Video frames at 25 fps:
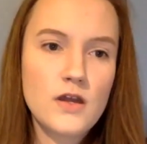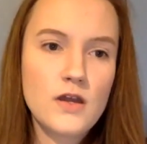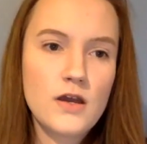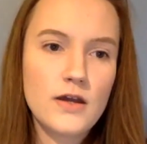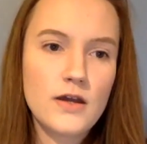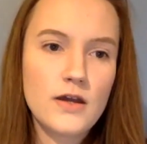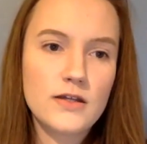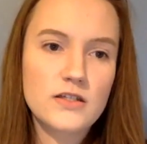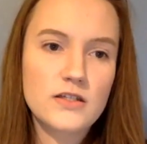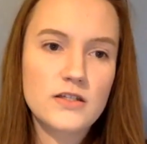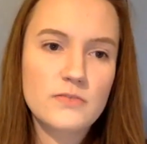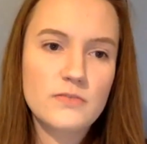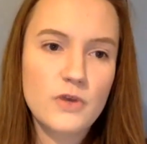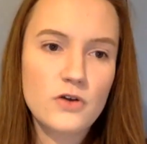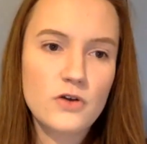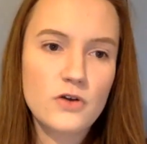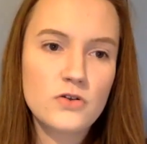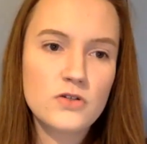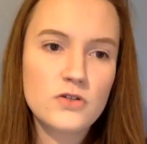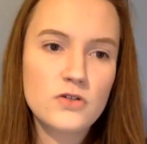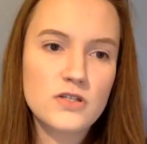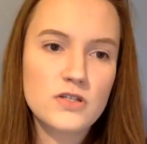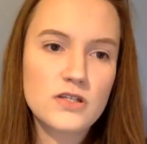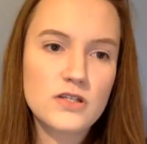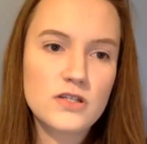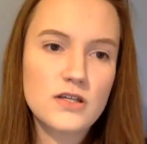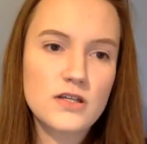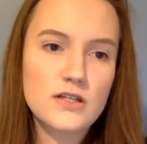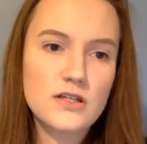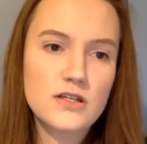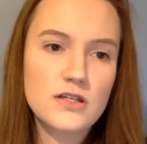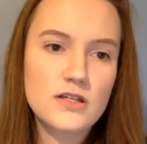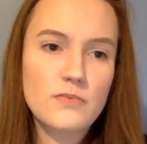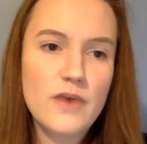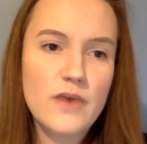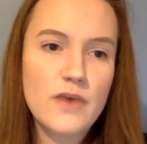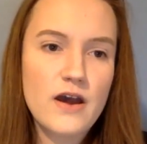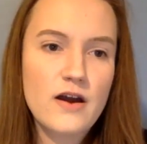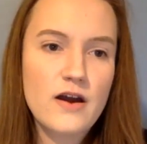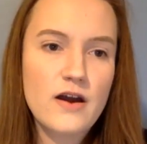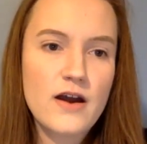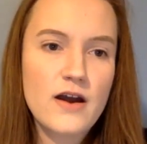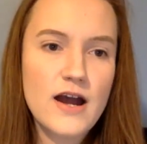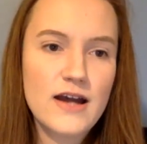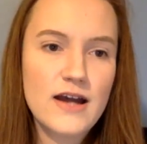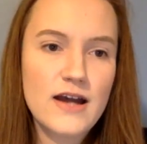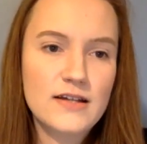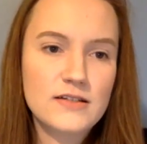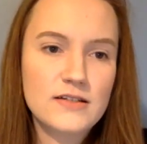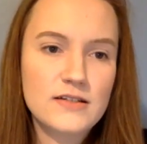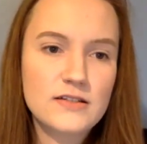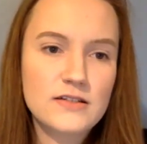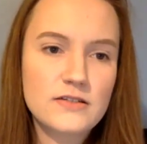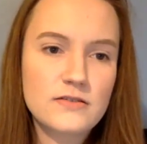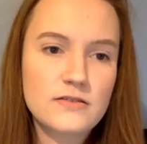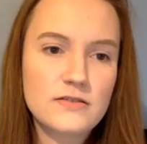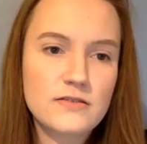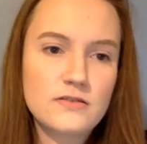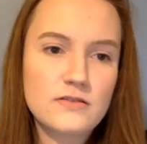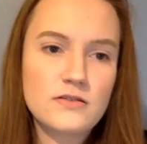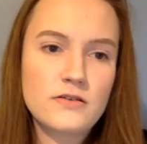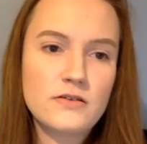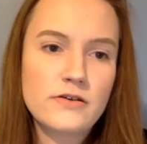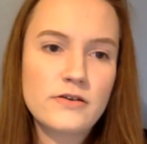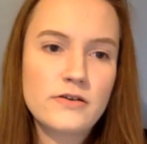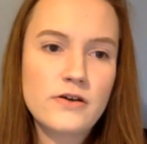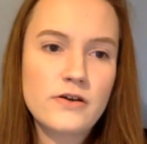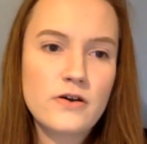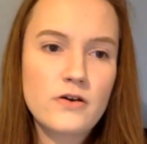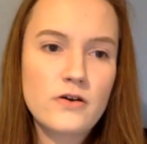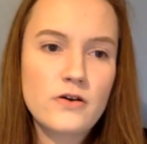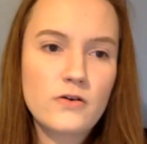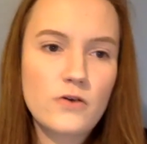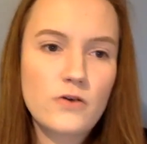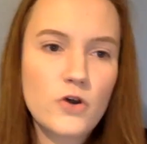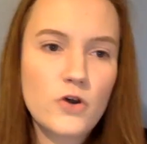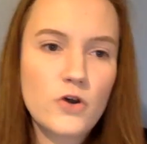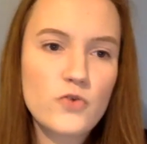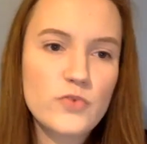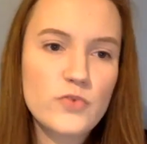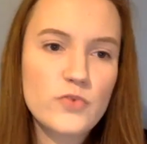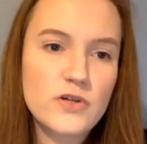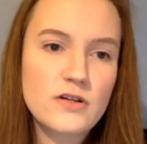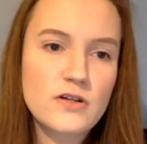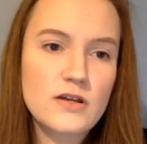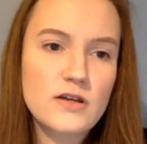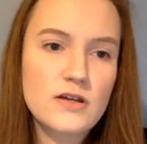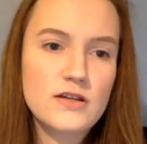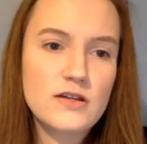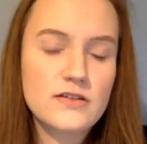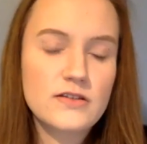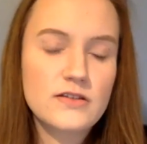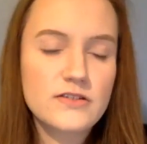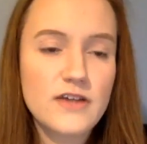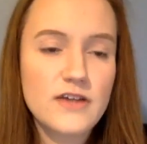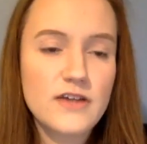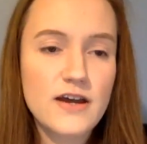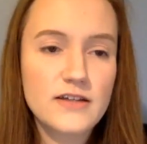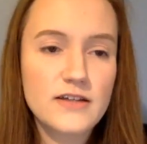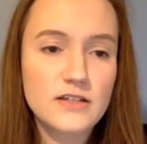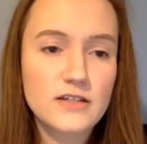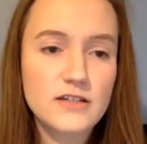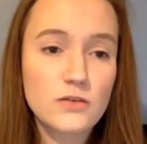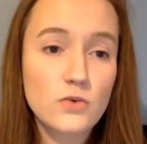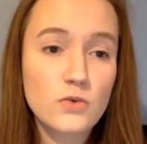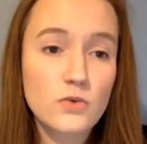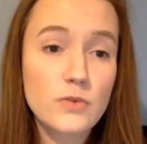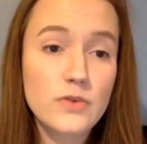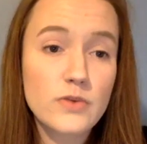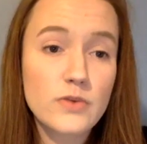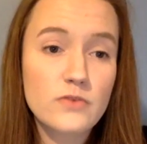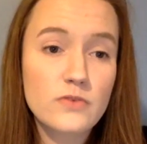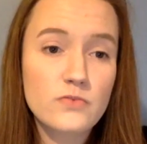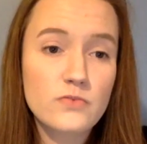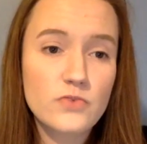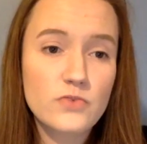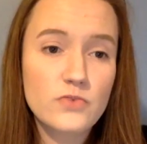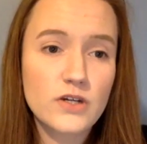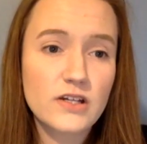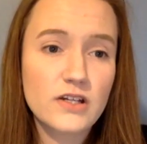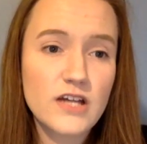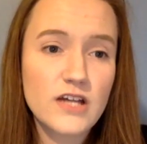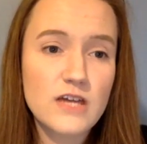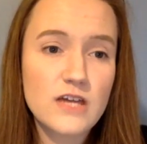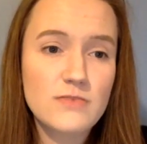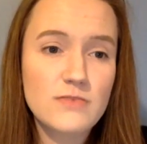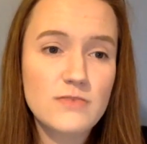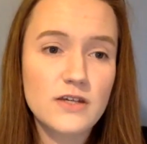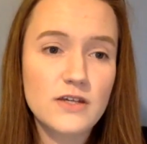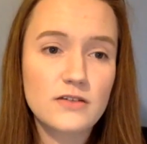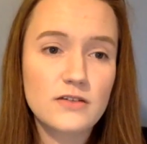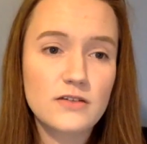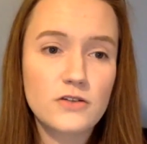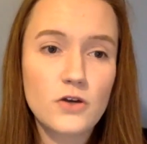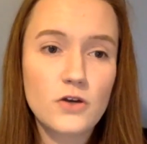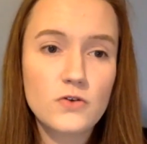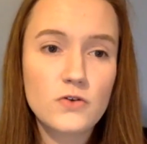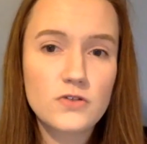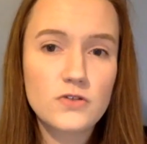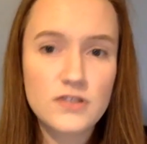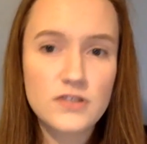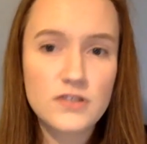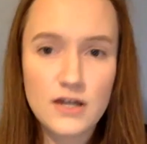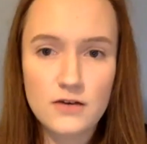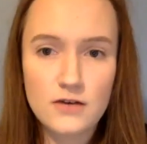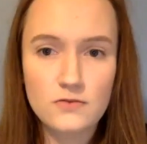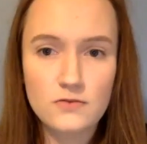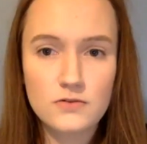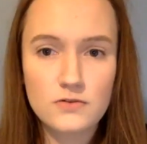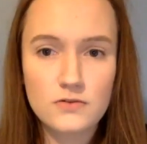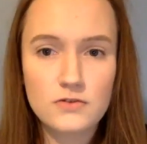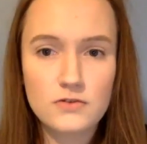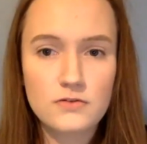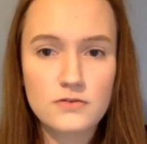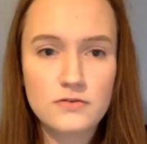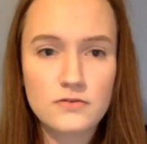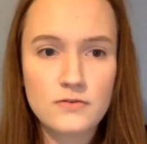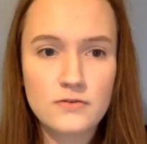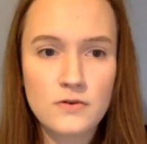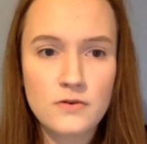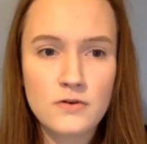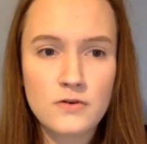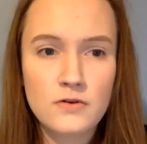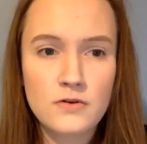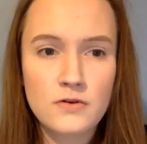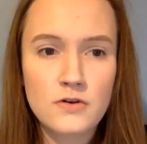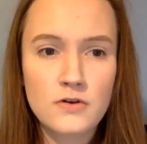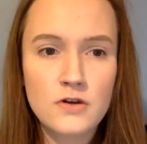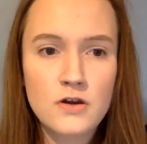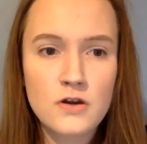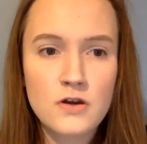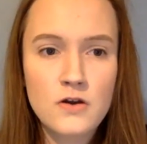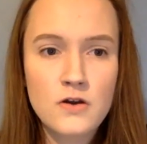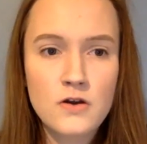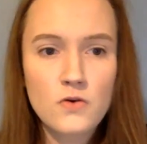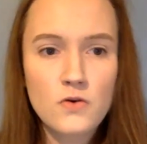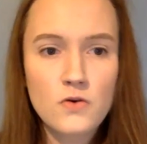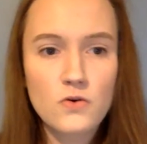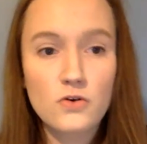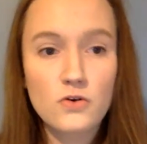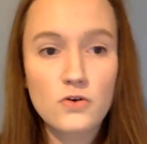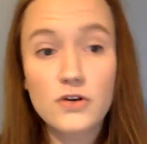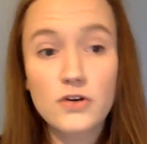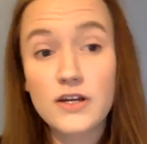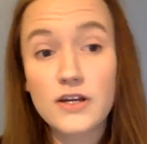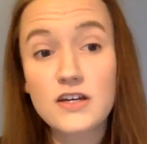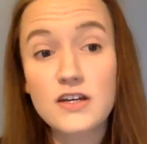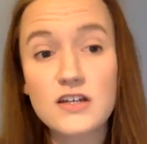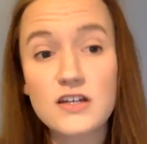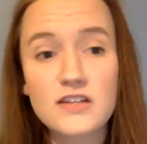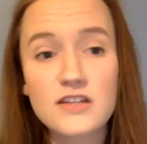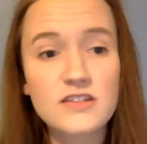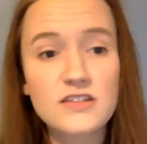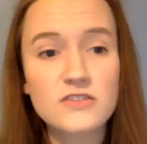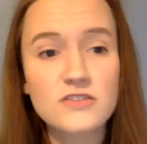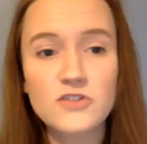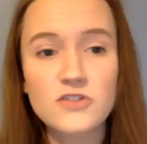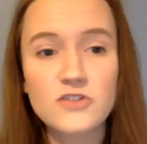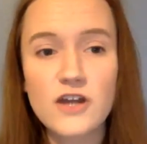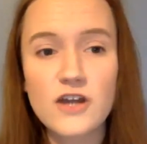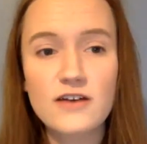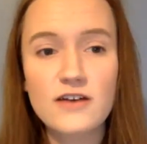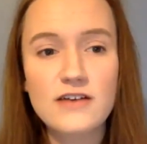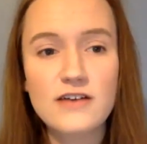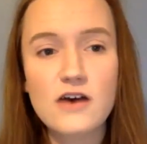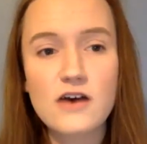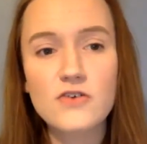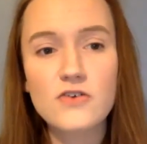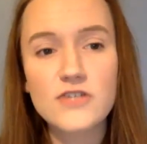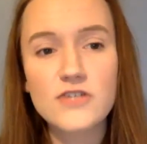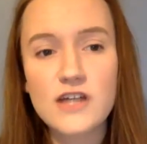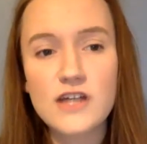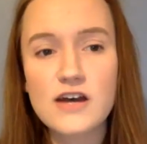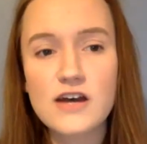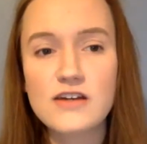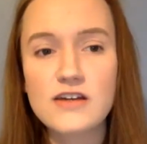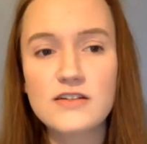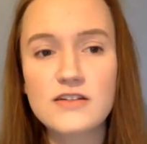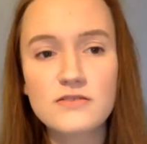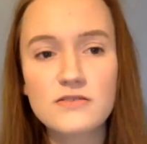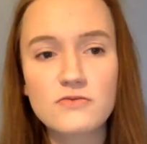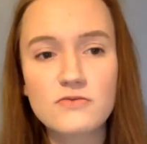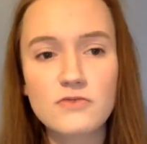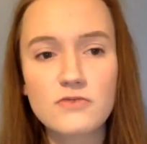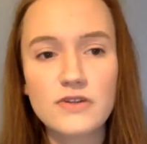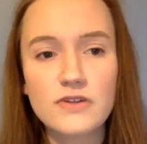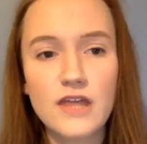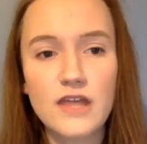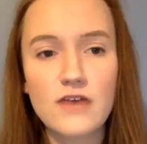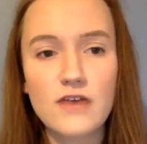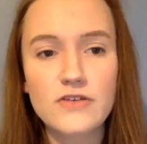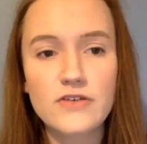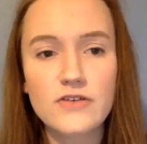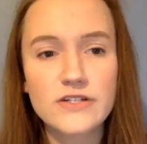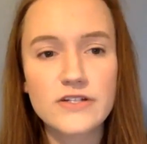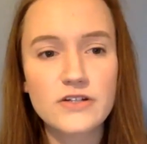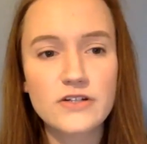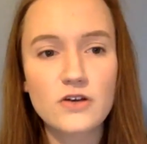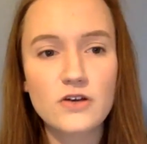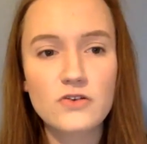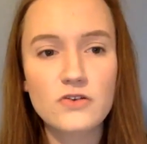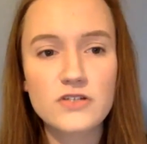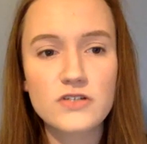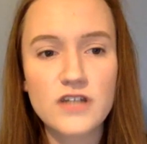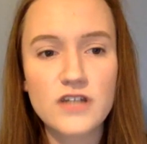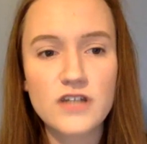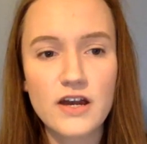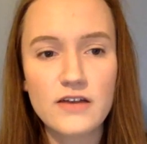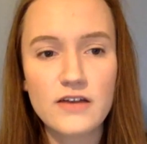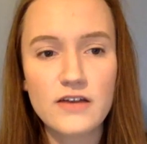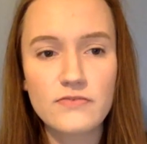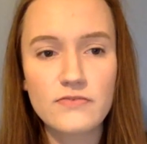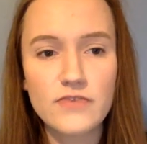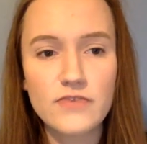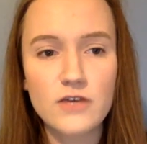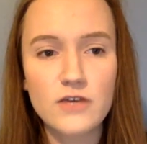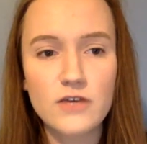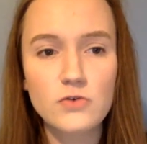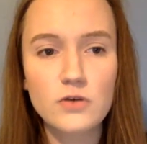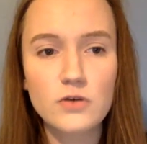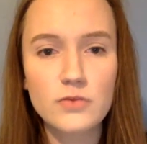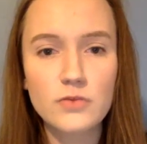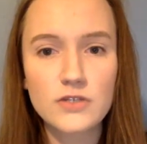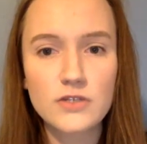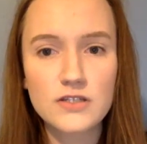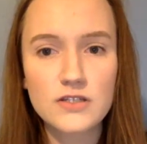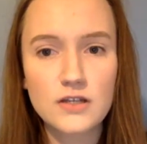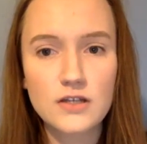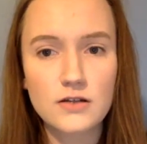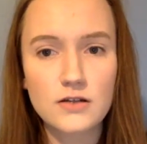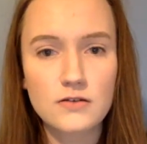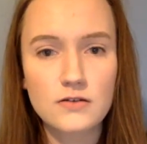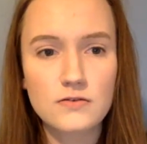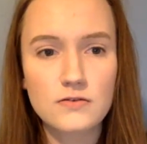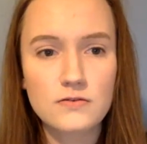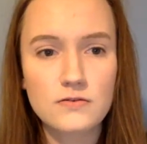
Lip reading: Exposed is a bare hand, open inside a woman proclaiming no sound, or a kiss shared outside when there is no sign there will be sun.